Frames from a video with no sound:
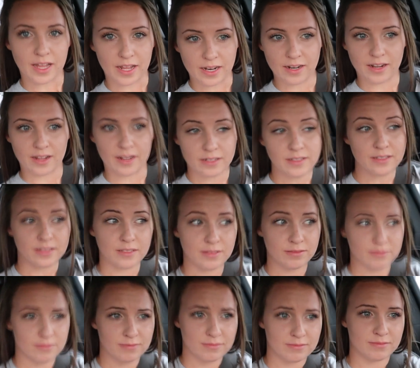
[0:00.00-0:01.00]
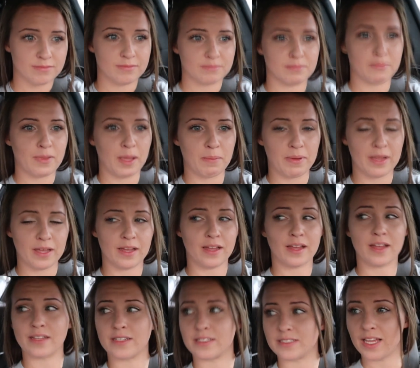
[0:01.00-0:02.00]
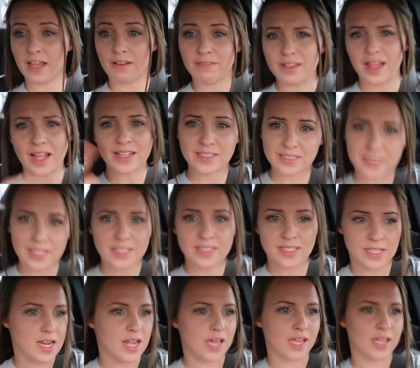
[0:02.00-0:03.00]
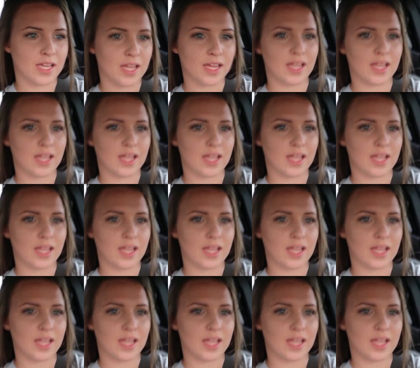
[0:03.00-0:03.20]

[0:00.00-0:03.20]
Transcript: don't know, maybe I just have a lot to say today.